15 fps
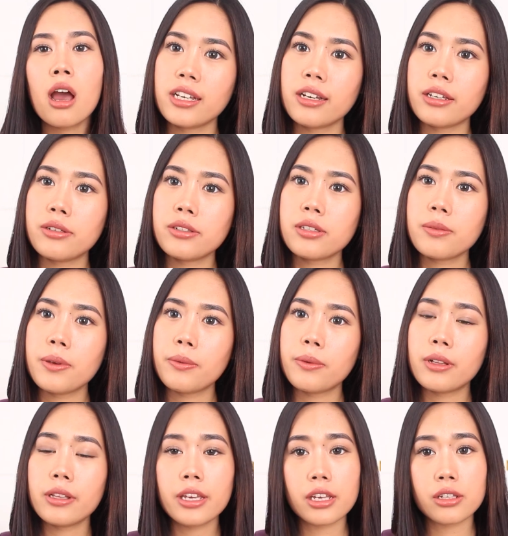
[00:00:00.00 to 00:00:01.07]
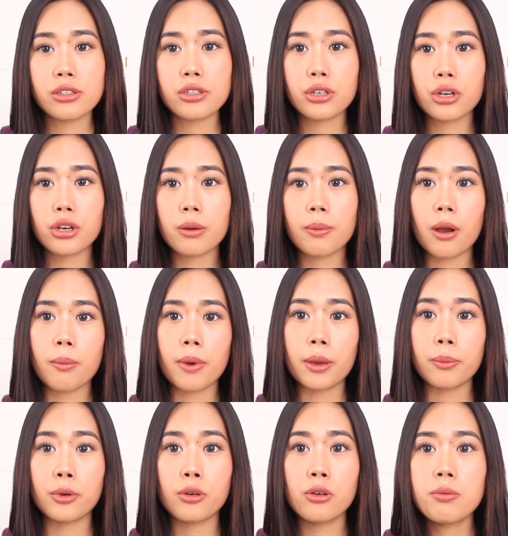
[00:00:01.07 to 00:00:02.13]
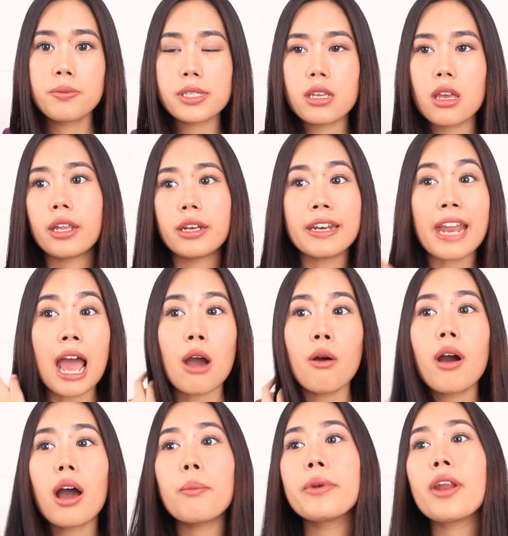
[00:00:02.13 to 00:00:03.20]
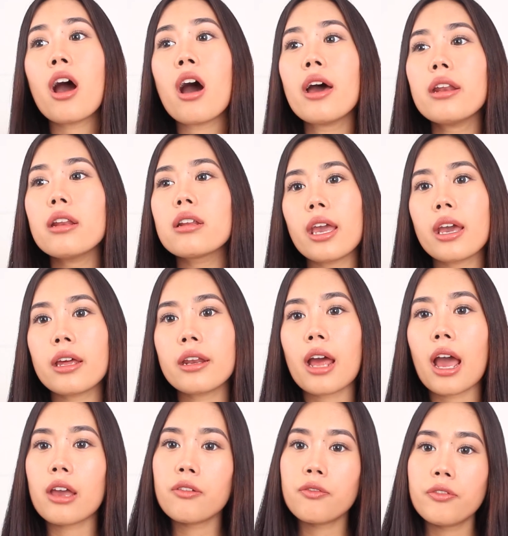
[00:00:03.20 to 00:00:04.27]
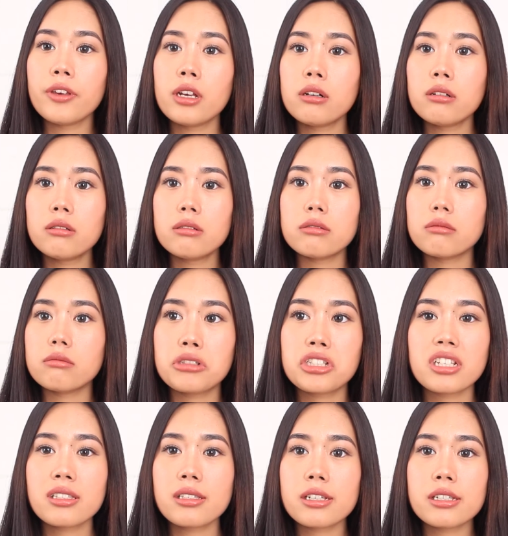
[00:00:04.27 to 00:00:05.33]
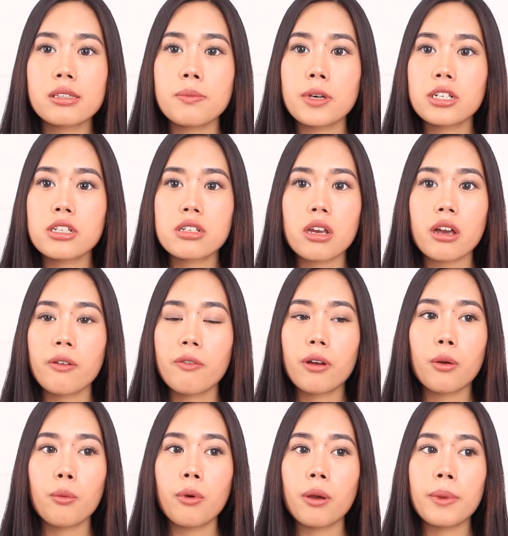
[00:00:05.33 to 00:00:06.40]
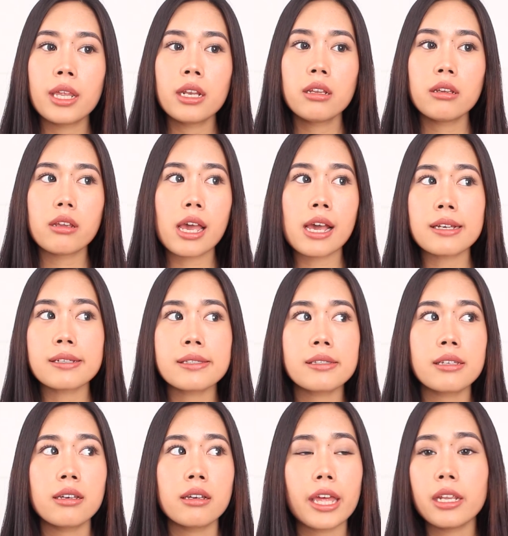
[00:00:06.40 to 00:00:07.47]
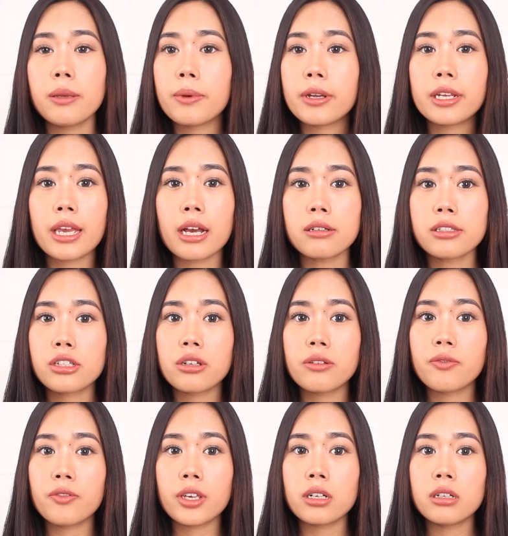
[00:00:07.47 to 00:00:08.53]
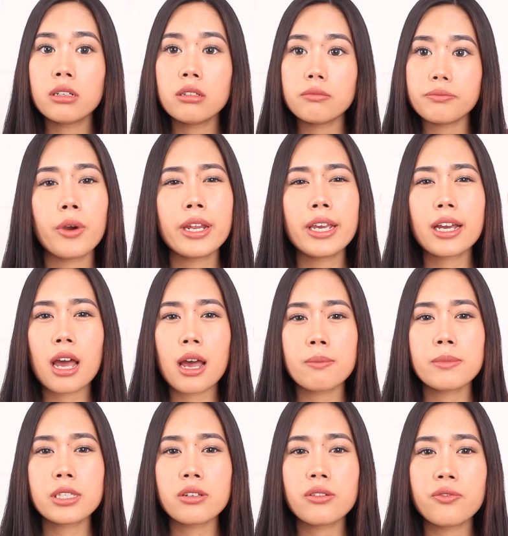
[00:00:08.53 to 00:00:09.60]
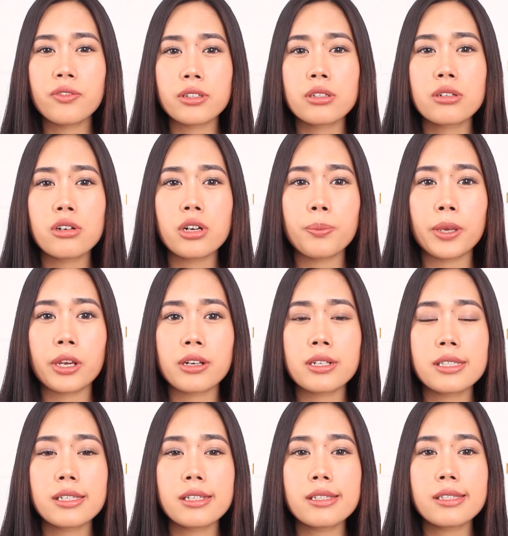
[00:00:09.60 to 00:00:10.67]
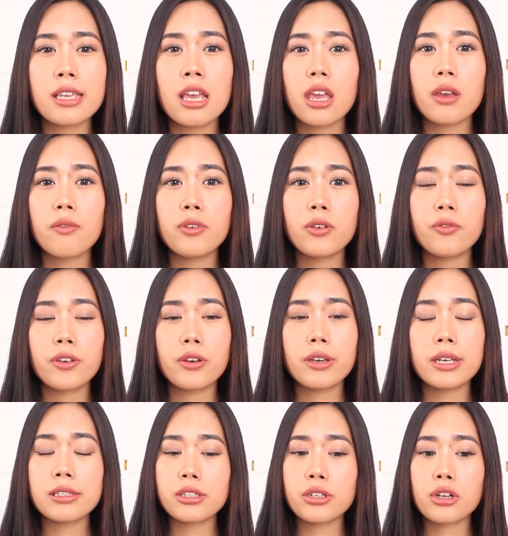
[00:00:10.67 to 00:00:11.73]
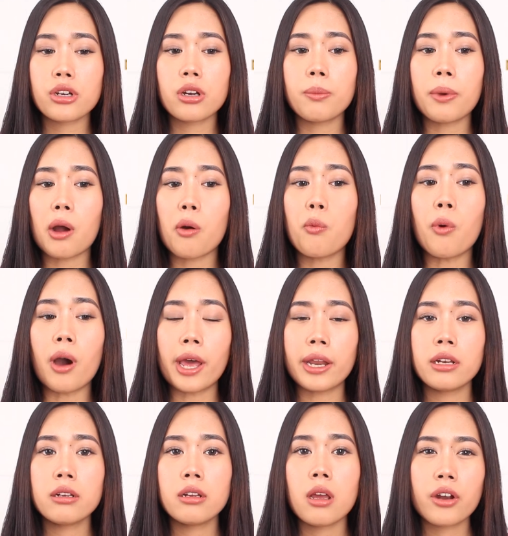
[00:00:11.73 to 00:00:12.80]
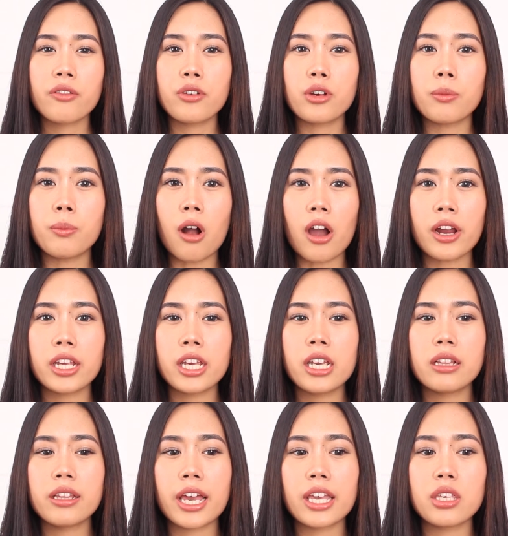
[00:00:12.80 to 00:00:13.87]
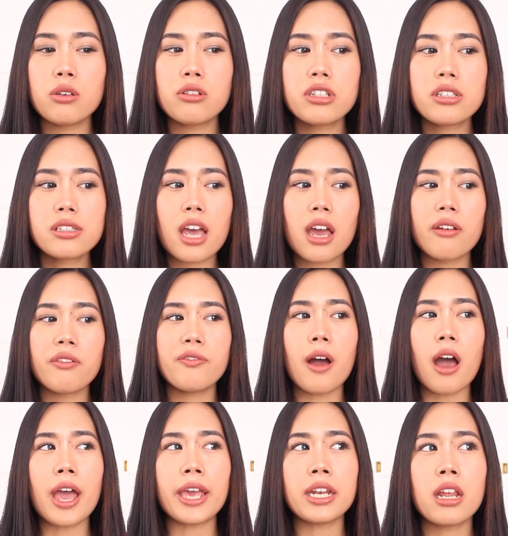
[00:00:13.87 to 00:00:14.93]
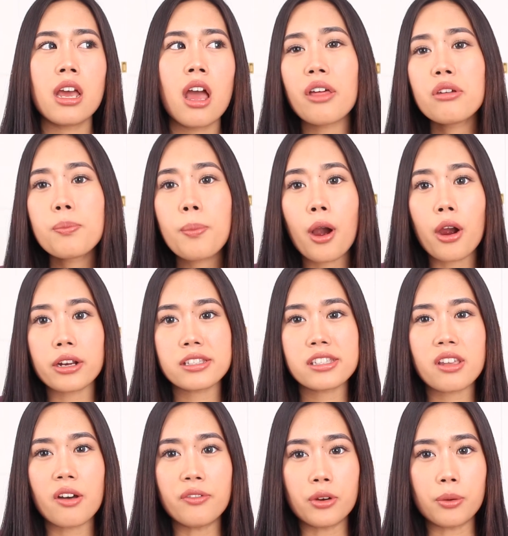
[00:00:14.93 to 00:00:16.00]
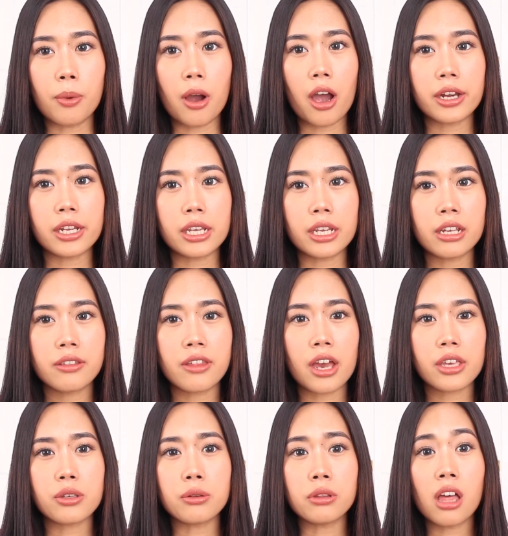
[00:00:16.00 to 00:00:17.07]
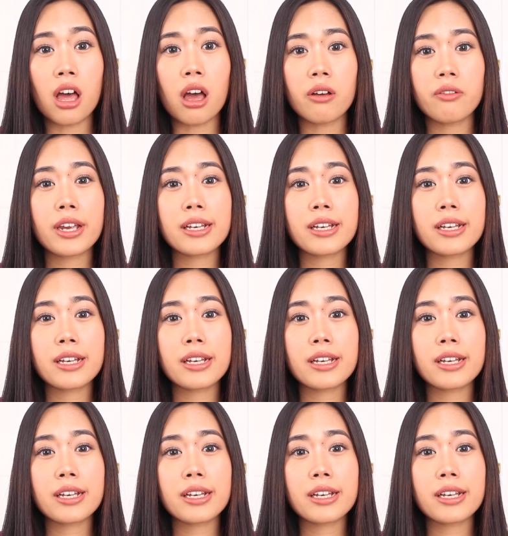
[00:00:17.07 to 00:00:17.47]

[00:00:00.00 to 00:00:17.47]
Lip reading: Yeah, I used to be really insecure about my boobs, but now I'm not, and I feel just as much of a woman as anybody else could feel. When it comes to physical appearances, if you feel insecure about one part of your body, like, you just gotta find other parts of your body that you love.